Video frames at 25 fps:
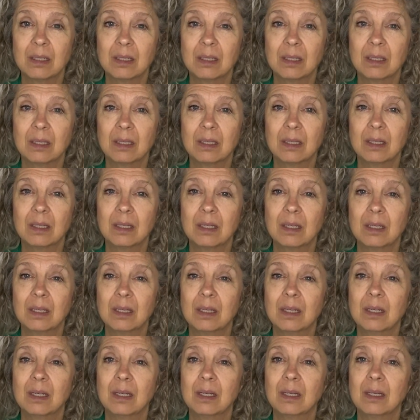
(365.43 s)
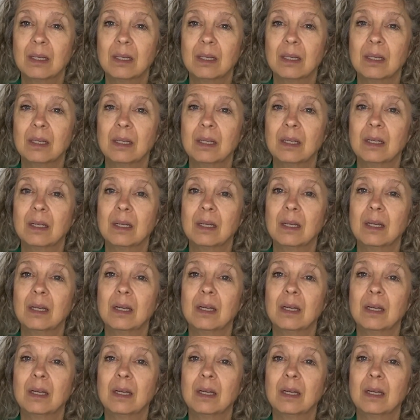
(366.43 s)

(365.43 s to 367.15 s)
[no speech]